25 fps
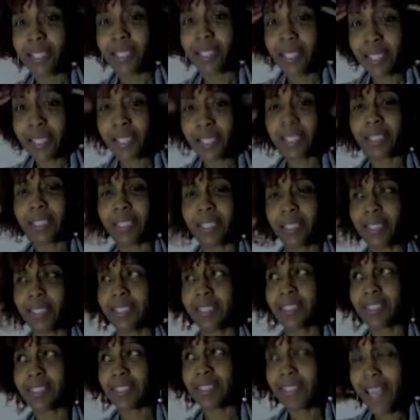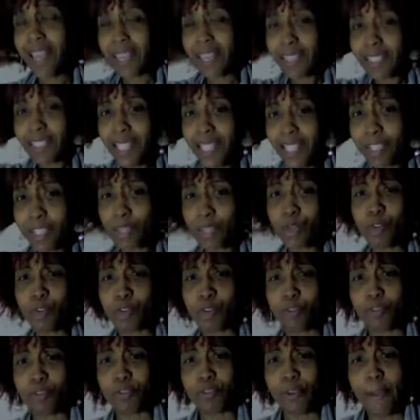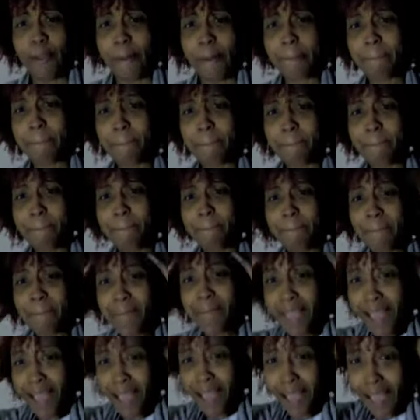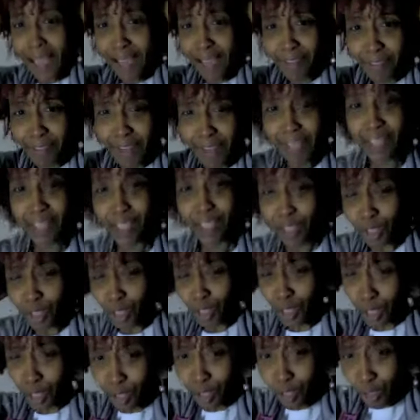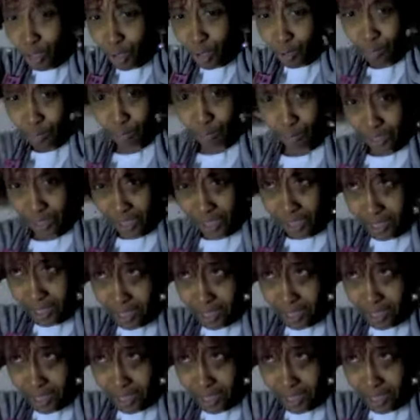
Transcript: is, and it has sort of, I have like a soft,